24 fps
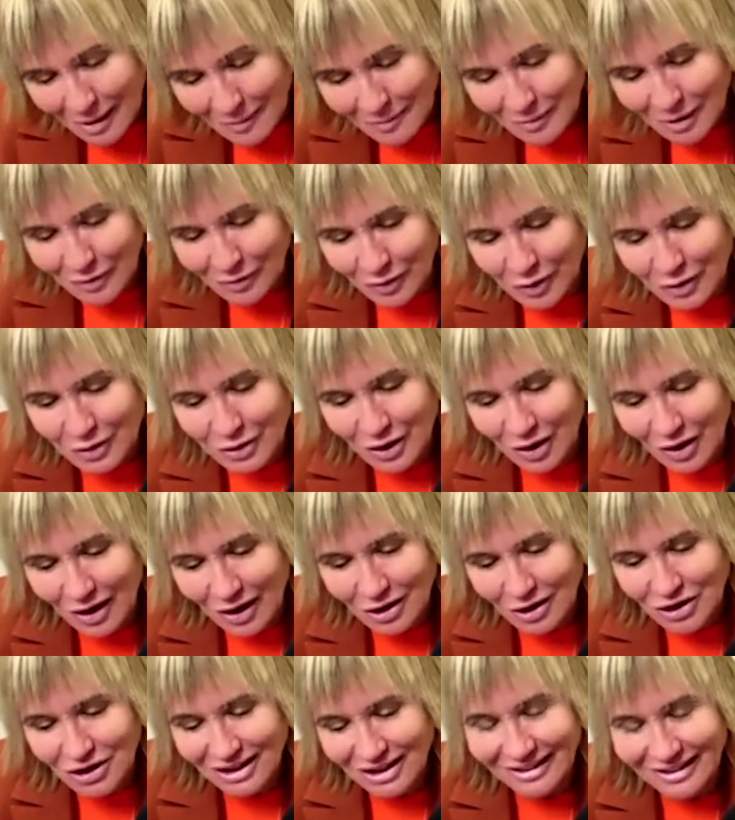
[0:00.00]
my first hire.
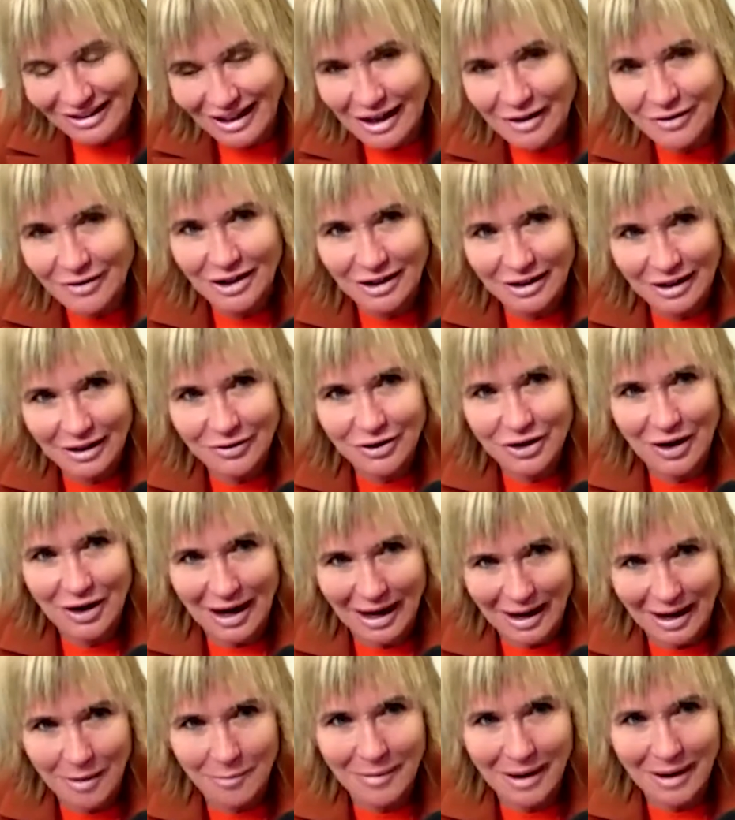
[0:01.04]
She left and left her
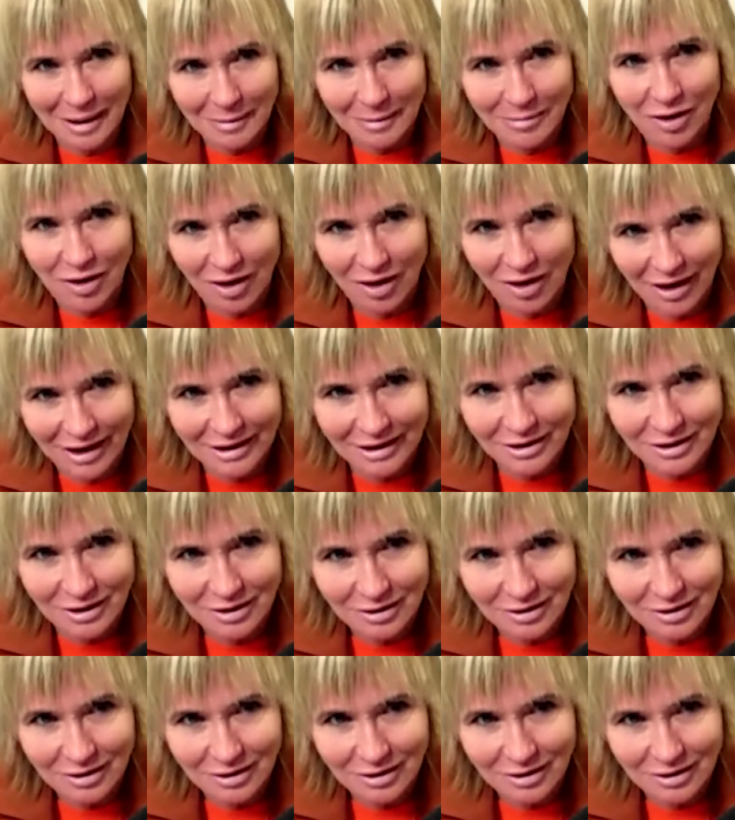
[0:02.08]
handbag behind.